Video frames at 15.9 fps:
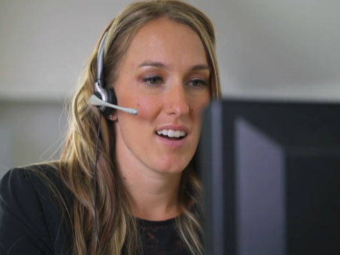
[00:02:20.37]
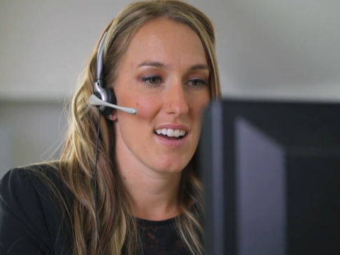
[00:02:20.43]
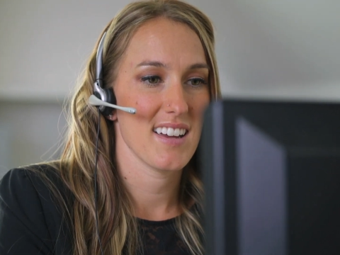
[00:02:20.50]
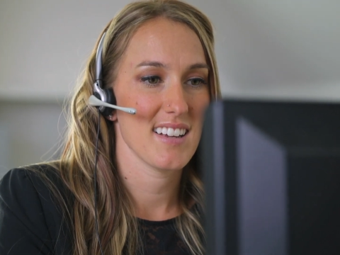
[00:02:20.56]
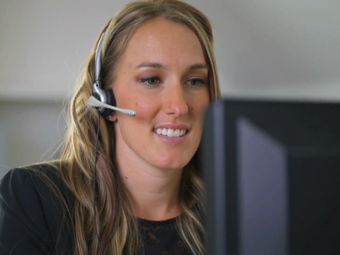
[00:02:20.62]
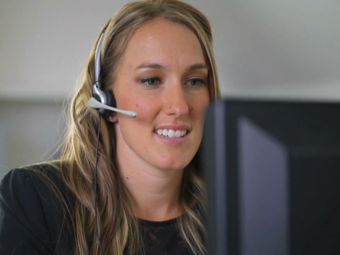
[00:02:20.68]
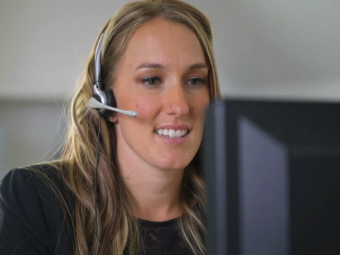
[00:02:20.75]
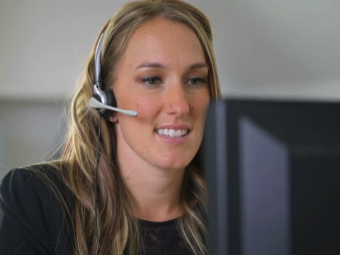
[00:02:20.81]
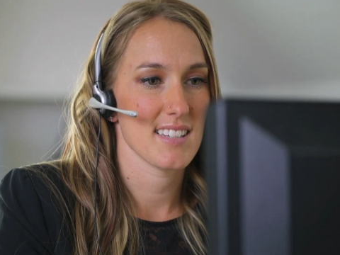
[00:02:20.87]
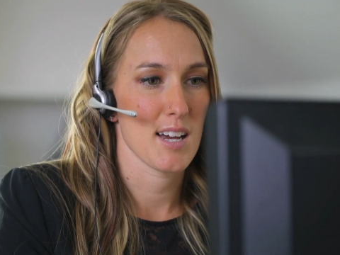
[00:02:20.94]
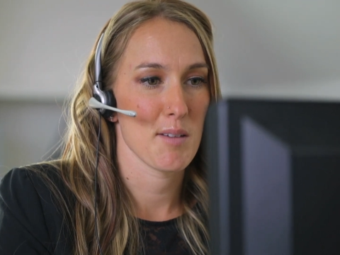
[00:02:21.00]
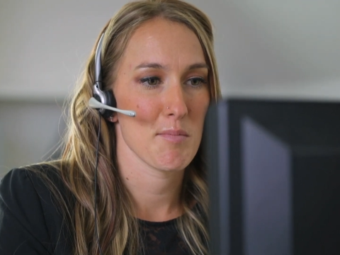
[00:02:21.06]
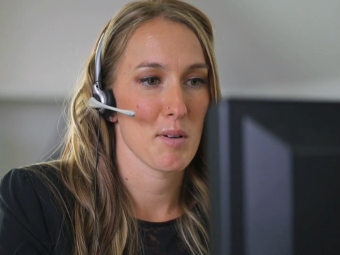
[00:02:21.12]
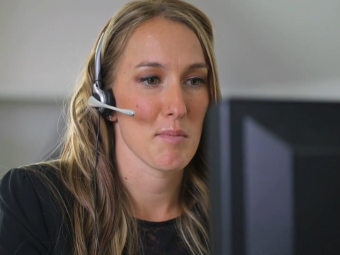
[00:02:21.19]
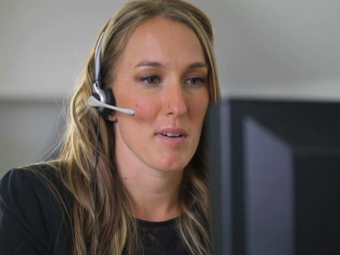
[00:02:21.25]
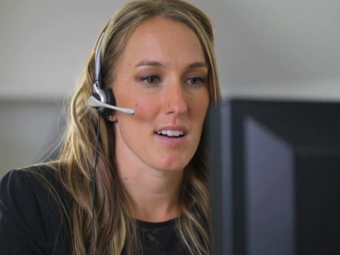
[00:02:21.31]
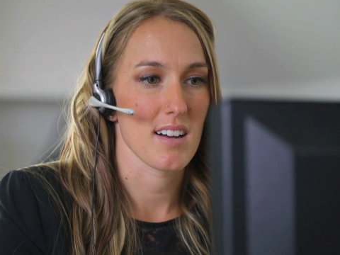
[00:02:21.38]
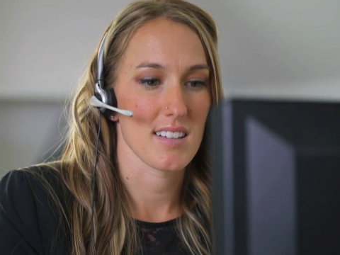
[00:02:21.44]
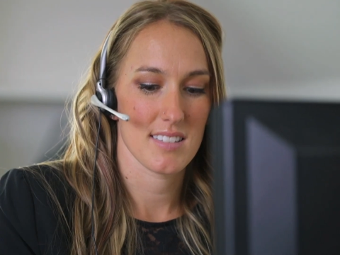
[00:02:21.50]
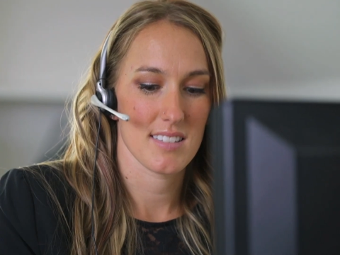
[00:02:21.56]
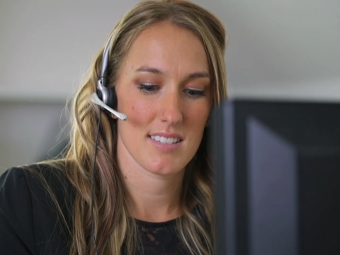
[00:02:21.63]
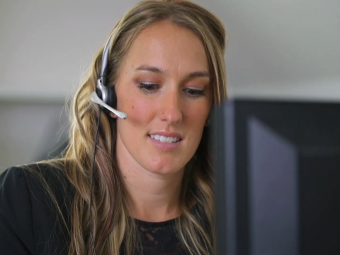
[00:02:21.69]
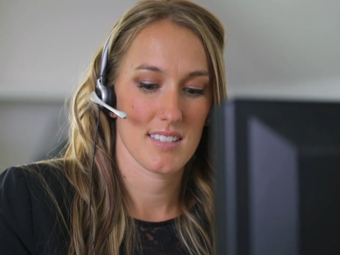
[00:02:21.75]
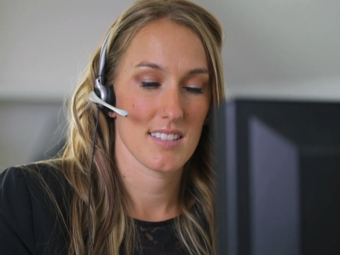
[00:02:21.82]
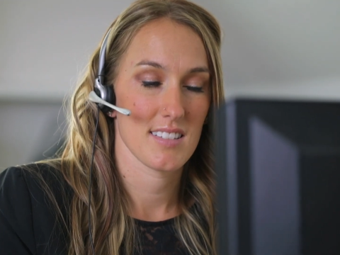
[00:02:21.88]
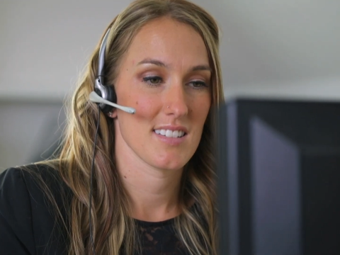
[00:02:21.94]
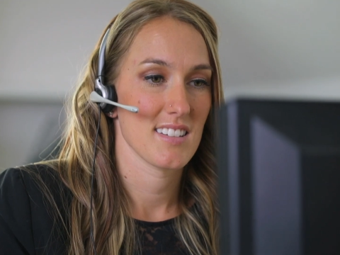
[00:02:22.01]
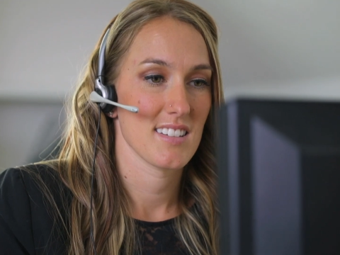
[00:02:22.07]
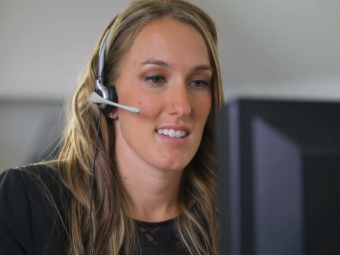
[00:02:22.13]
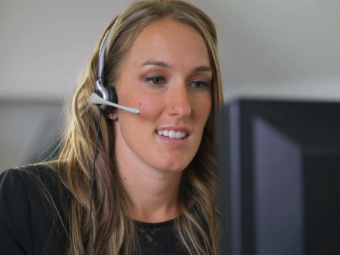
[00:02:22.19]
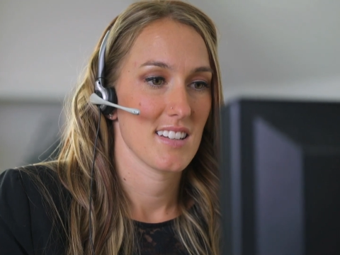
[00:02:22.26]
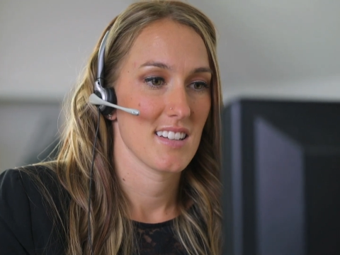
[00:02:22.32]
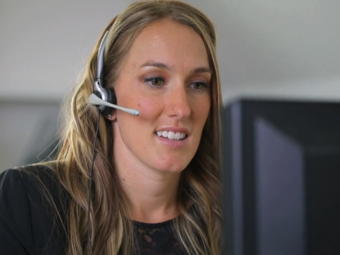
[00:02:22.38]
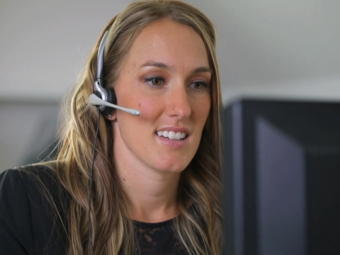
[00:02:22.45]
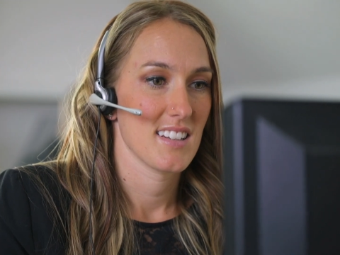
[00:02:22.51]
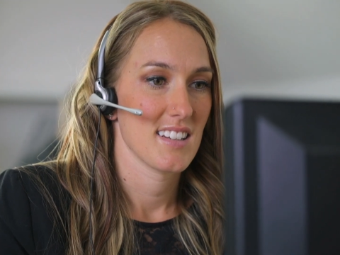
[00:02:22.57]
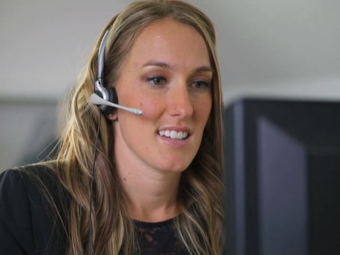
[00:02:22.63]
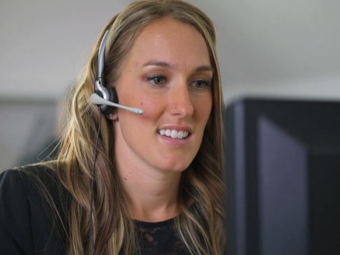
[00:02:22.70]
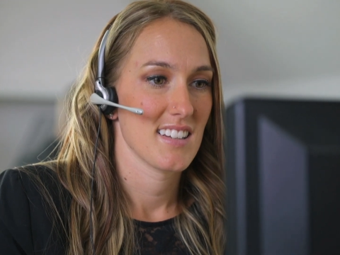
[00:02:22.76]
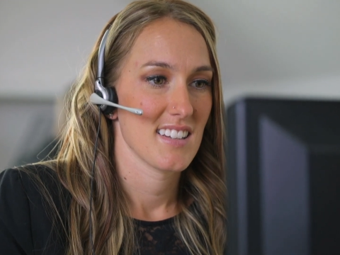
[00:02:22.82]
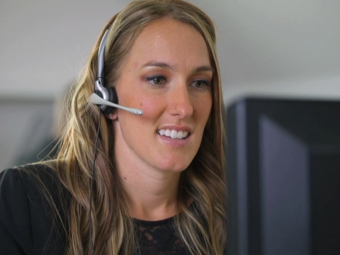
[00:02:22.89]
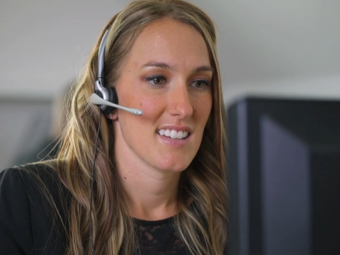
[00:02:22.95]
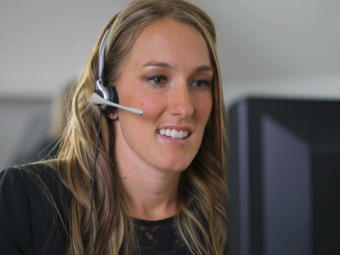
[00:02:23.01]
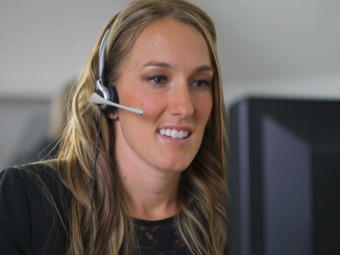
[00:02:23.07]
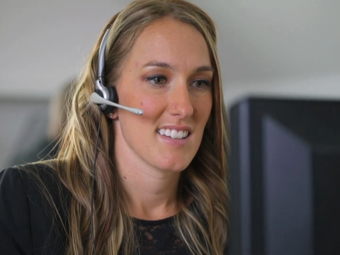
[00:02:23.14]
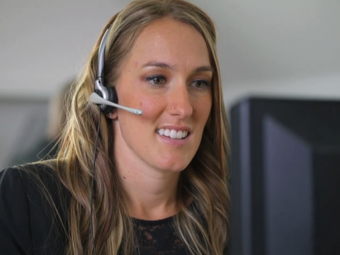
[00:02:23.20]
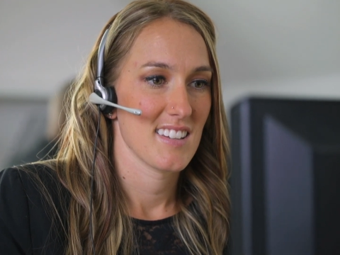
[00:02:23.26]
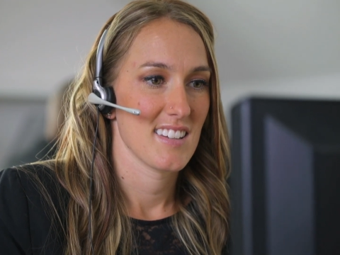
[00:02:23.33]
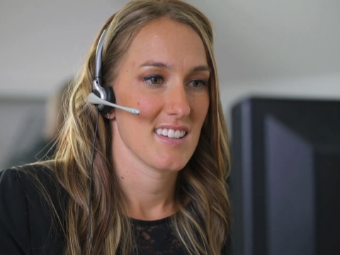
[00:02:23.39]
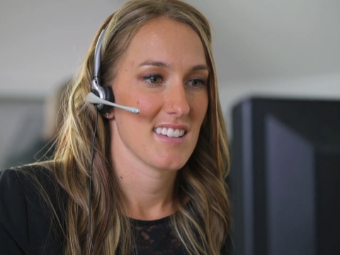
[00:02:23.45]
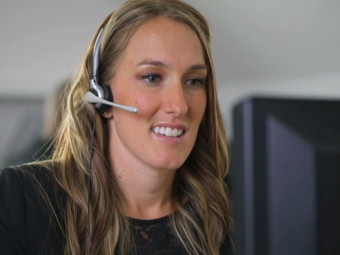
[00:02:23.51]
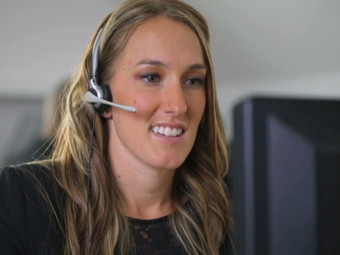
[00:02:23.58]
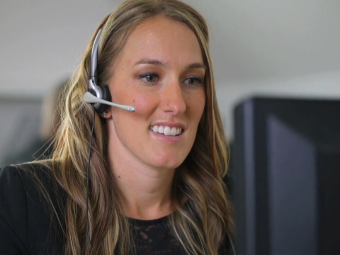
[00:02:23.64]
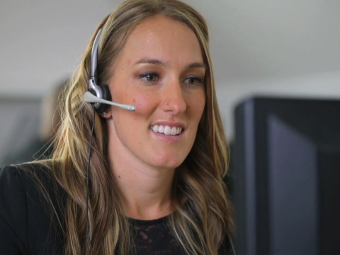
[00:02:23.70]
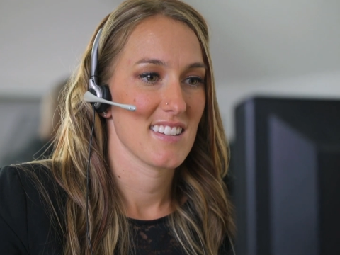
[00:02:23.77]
can they convert, can they send that to an ISA for conversions at a high